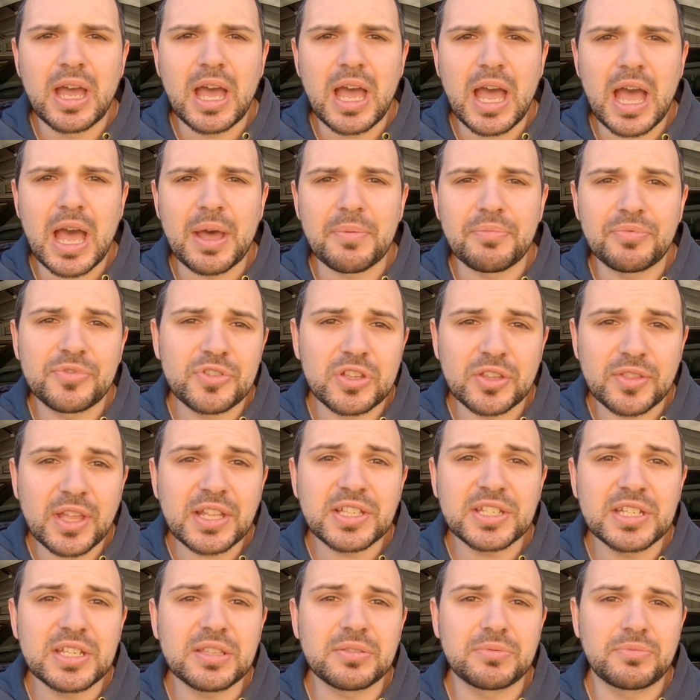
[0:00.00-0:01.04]
Uh, so
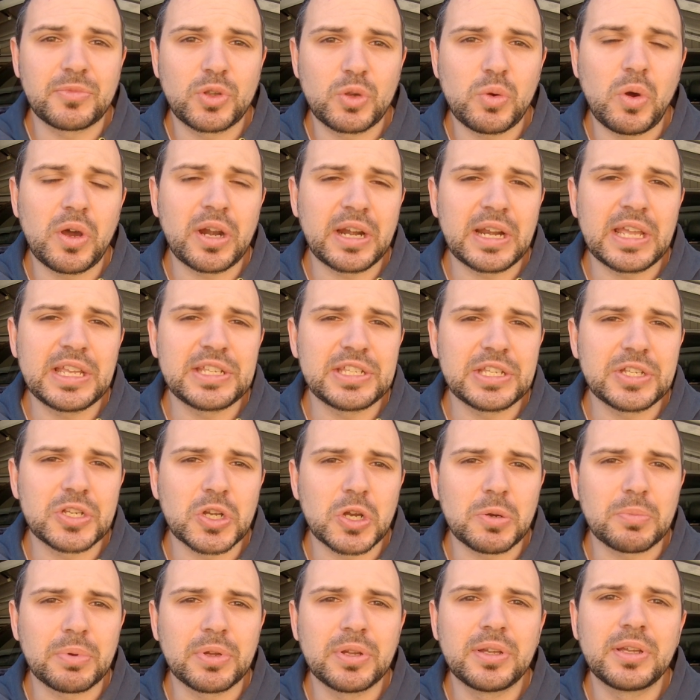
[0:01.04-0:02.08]
that's it, quite an easy
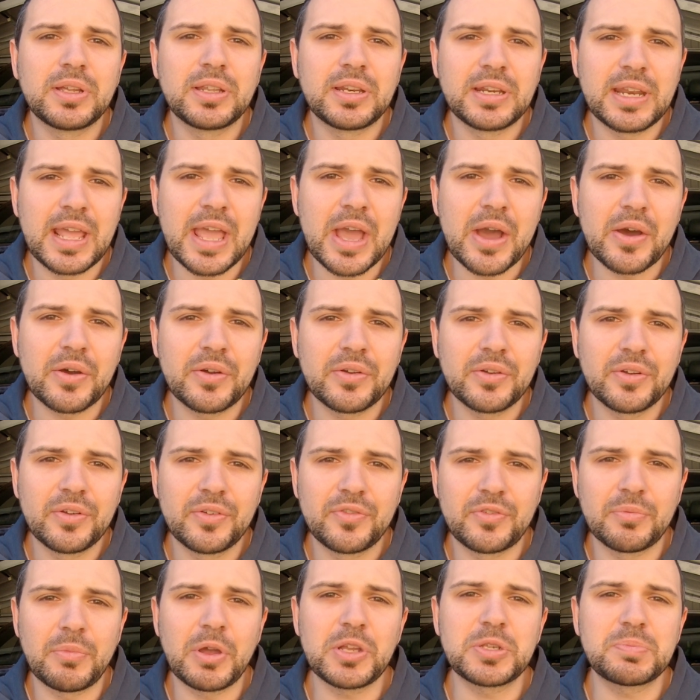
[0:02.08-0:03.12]
job. Now,
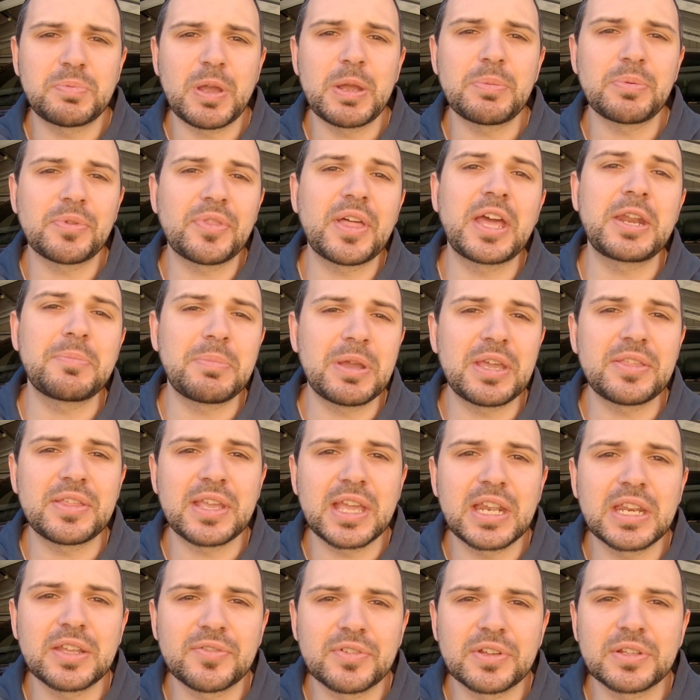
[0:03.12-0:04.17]
for most people that'd be the
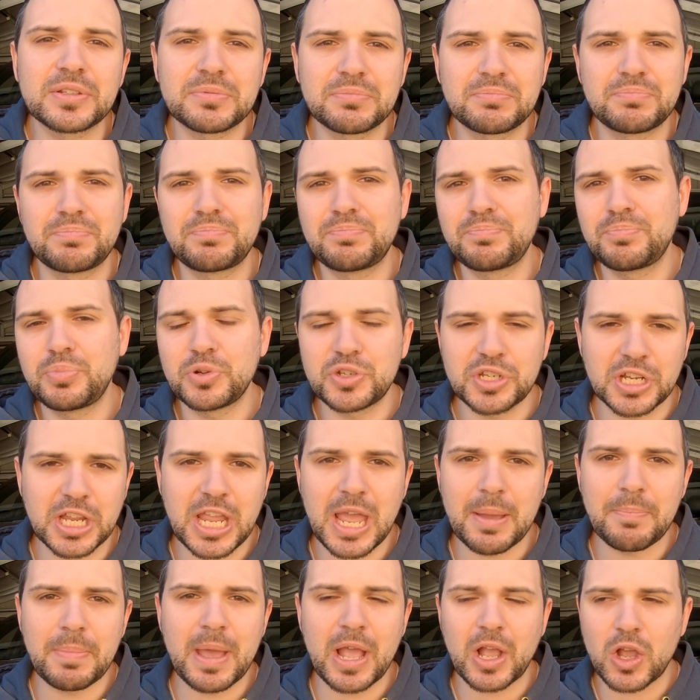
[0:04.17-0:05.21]
end of it. Put your
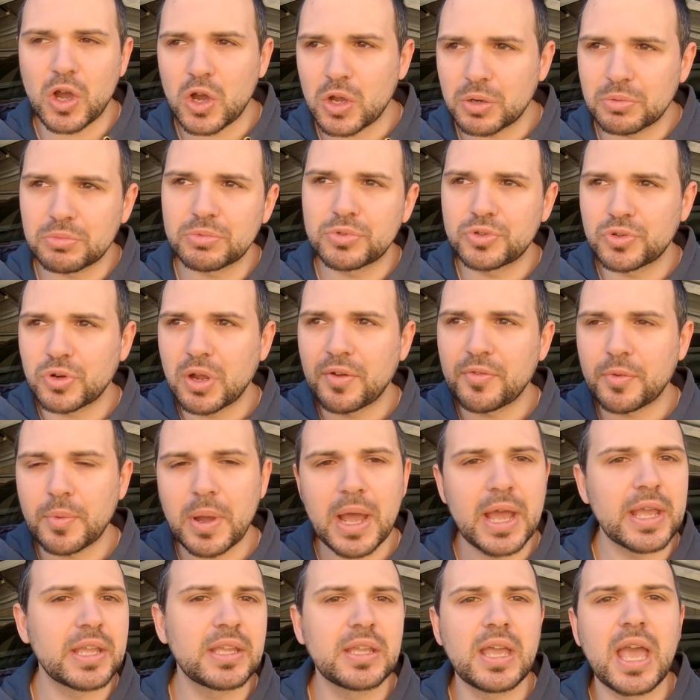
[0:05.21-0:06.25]
cap back on, drive
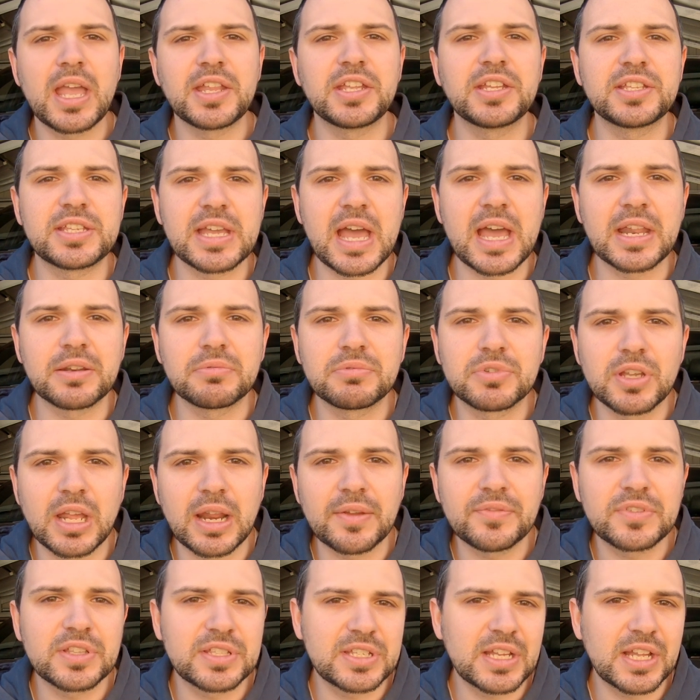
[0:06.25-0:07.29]
away, and you're done. Don't have
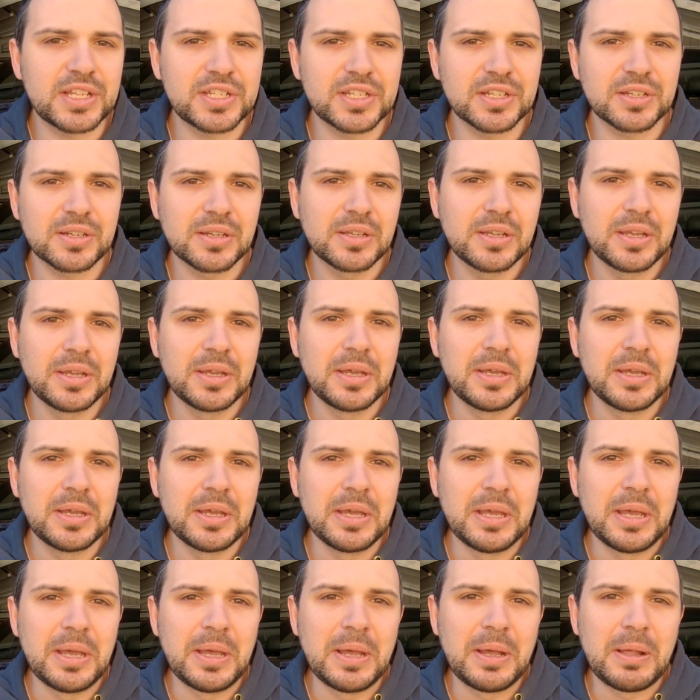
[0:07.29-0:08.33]
to touch it.
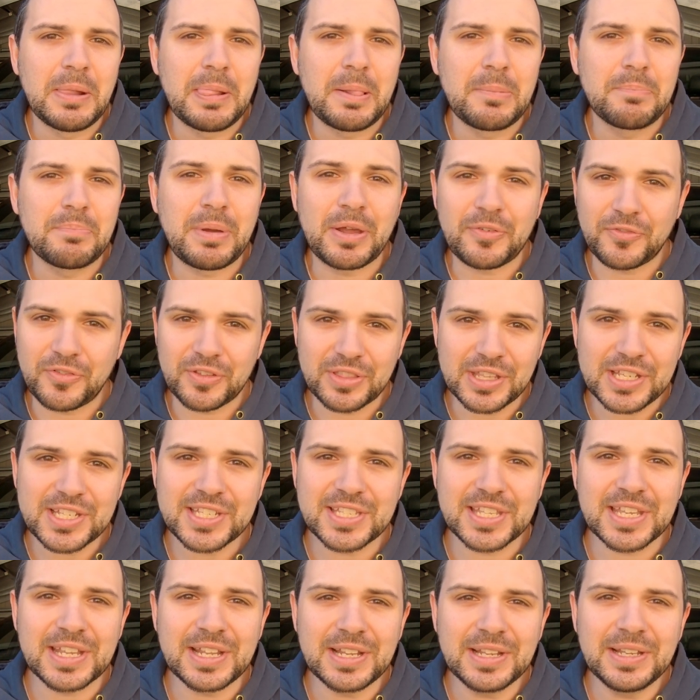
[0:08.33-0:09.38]
But for this
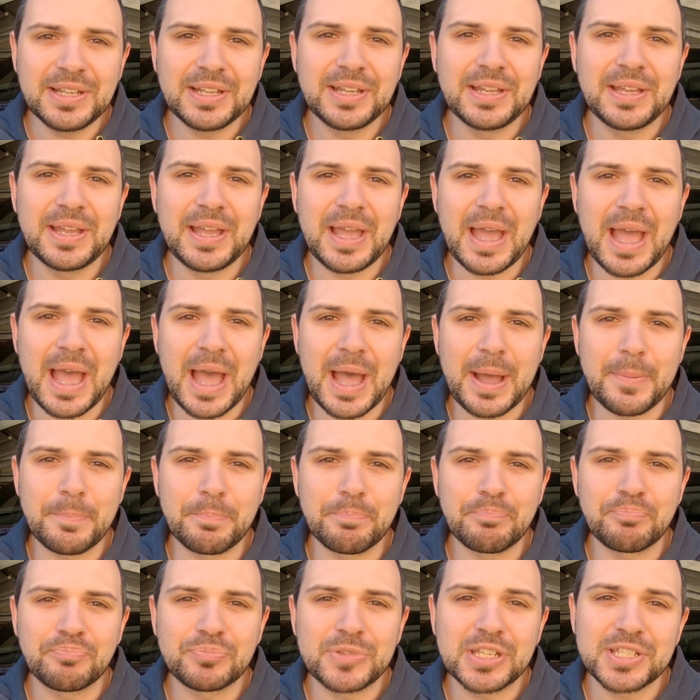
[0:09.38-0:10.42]
thing,
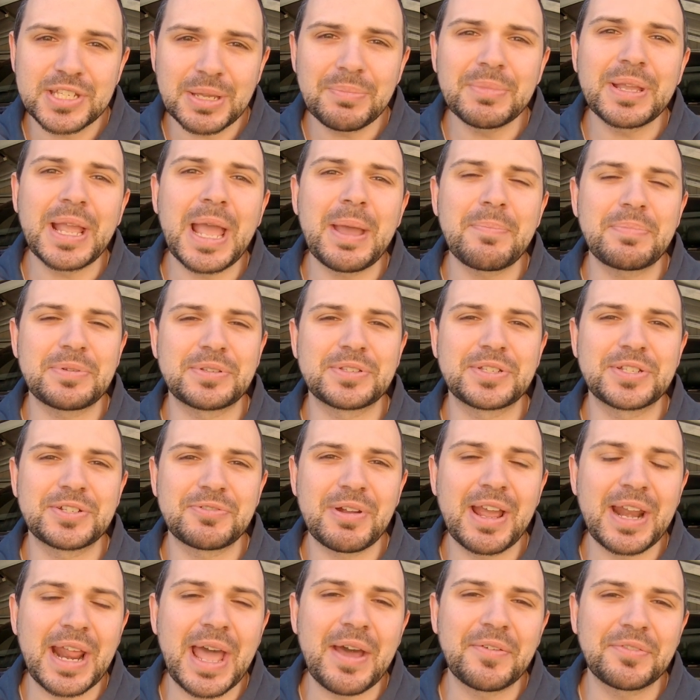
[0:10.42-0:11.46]
um, something happened
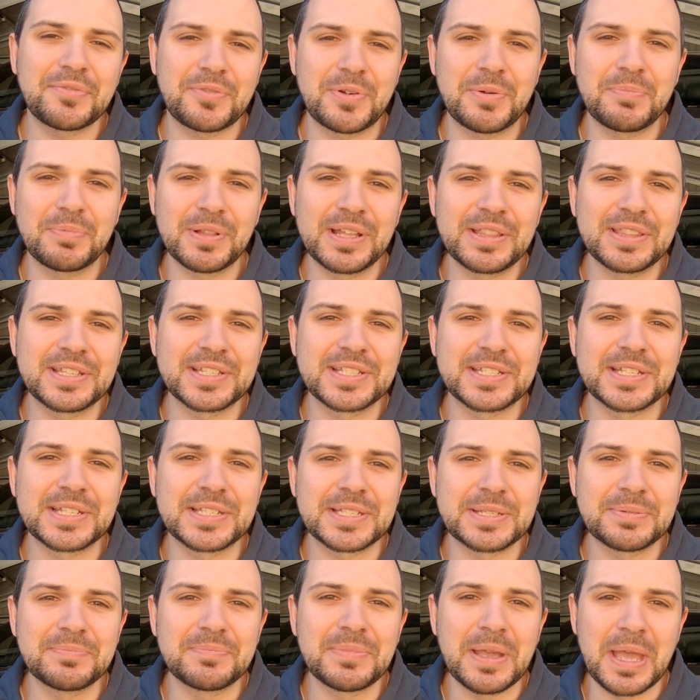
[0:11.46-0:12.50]
straight after I bled the
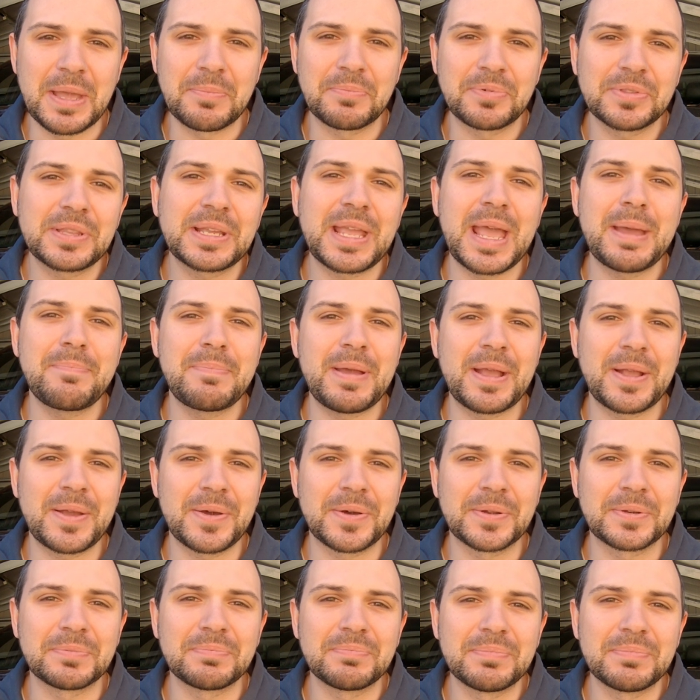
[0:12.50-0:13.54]
system and put the cap back on.